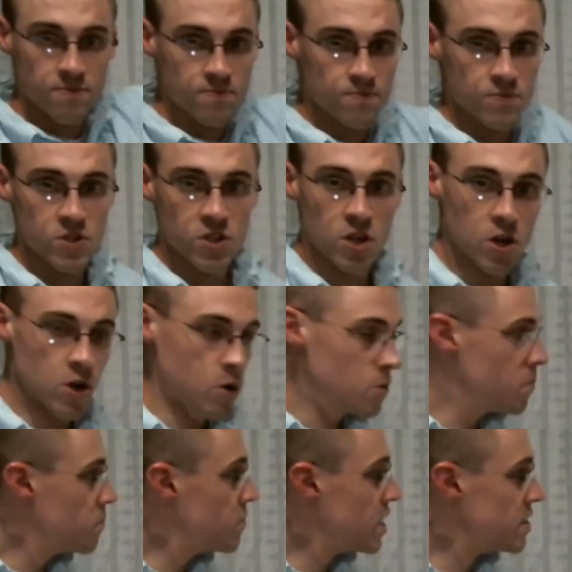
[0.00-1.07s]
So
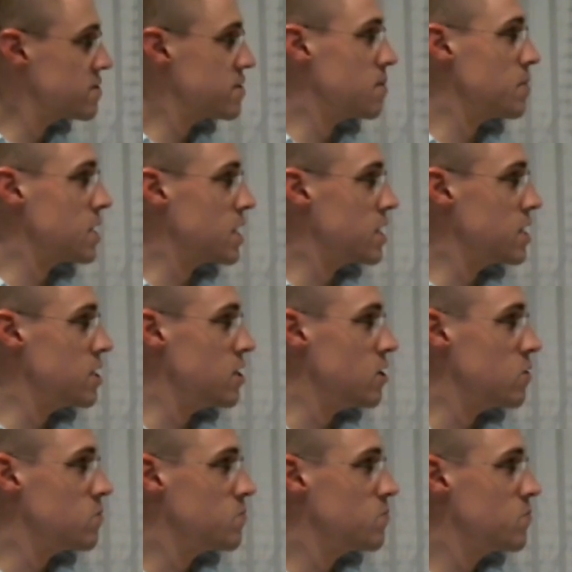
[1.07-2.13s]
that's something I know.
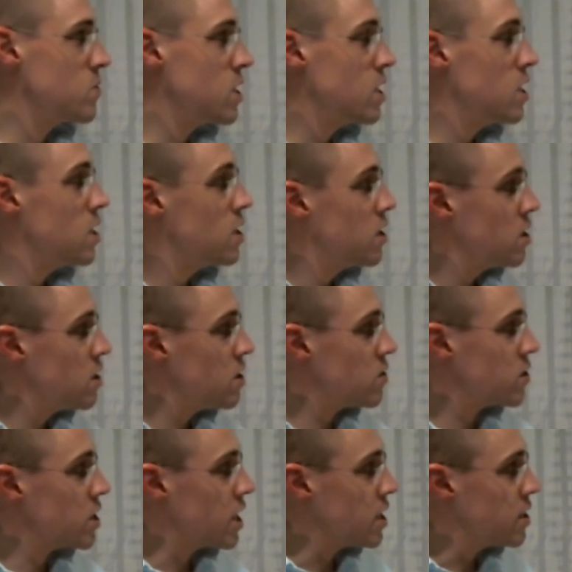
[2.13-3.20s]

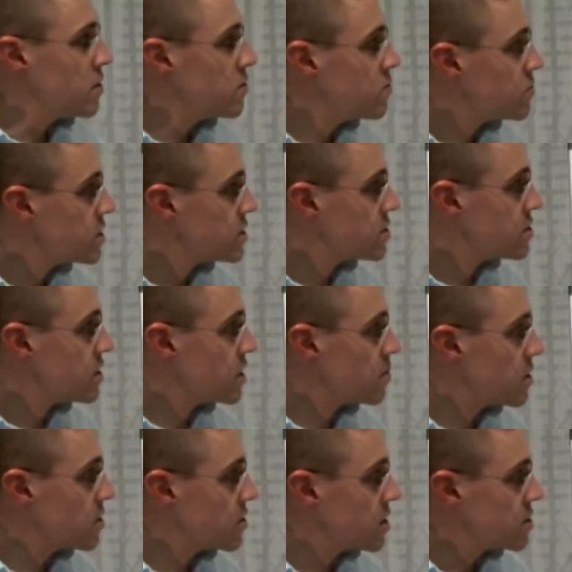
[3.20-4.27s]
Okay, well, let's think
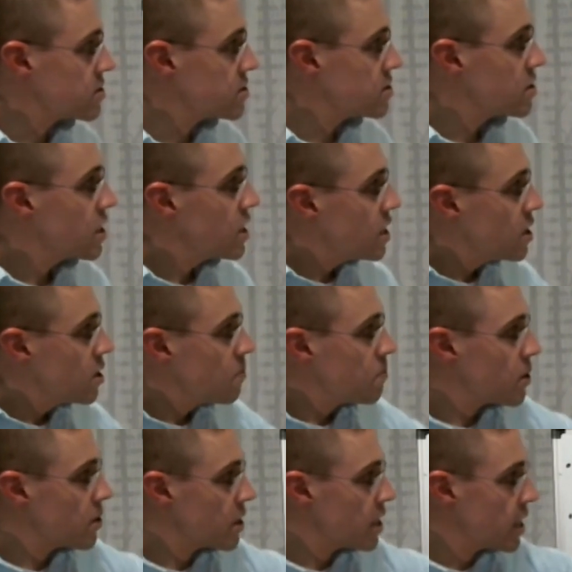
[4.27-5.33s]
about this.
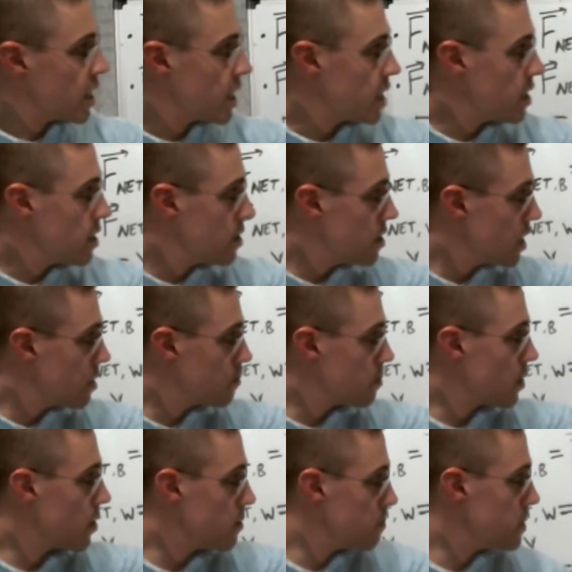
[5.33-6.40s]
Part A and
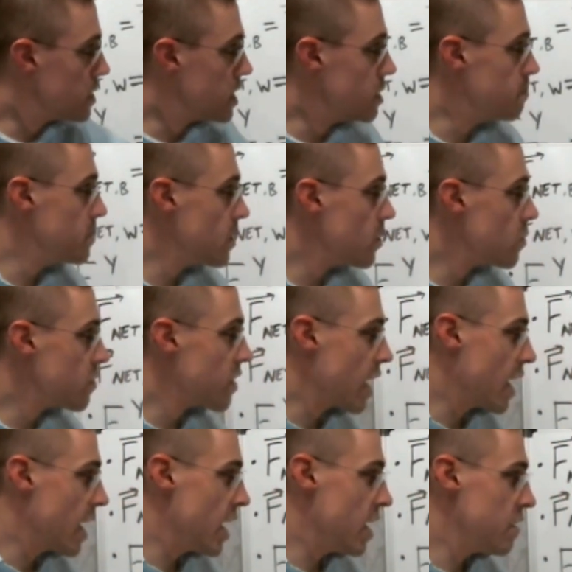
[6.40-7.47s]
part B both
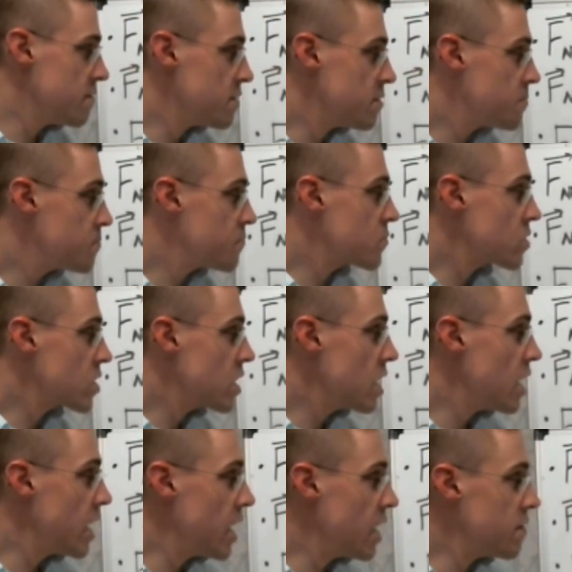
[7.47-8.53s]
have
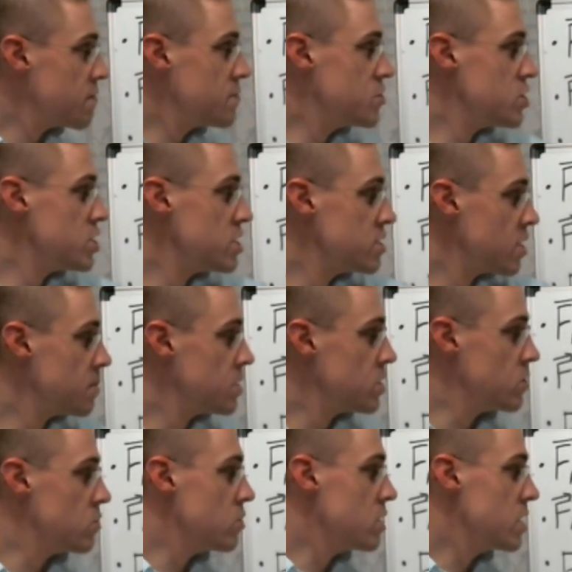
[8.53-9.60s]

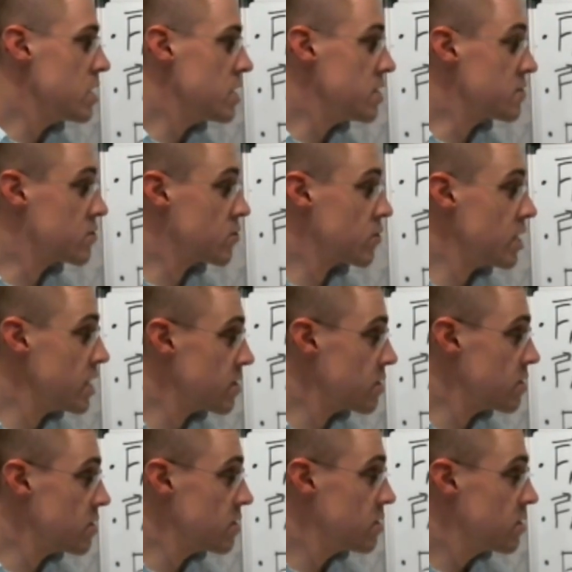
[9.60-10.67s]
FGW is
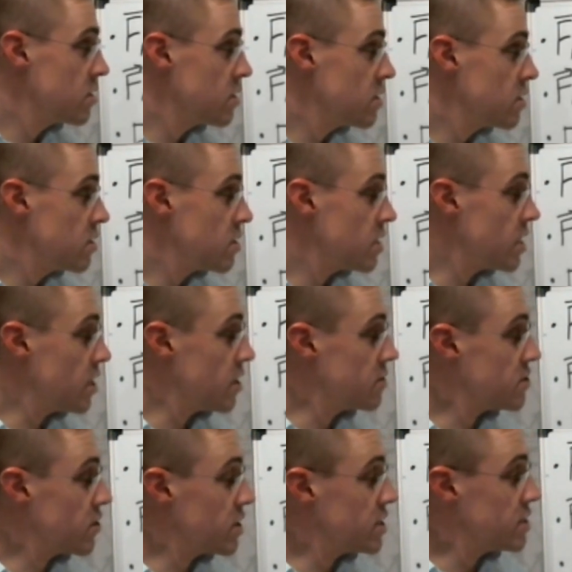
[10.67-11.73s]
greater,
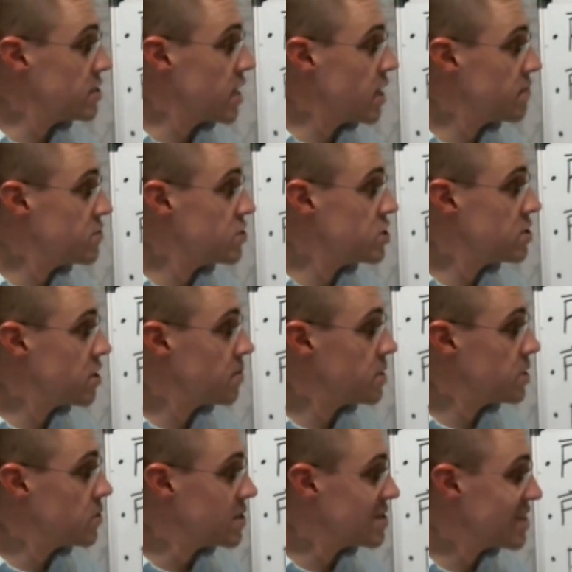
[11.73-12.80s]

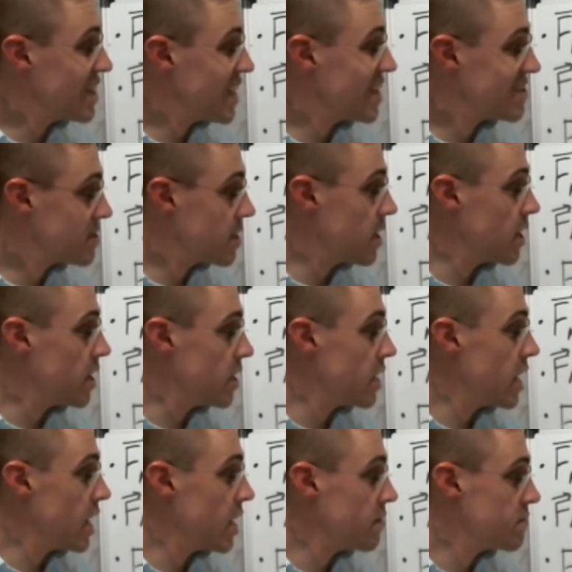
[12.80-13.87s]
FGW is less than
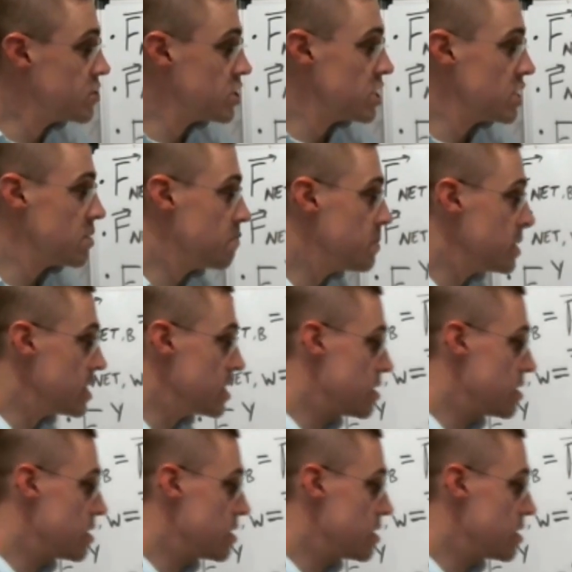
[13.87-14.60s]
FGB,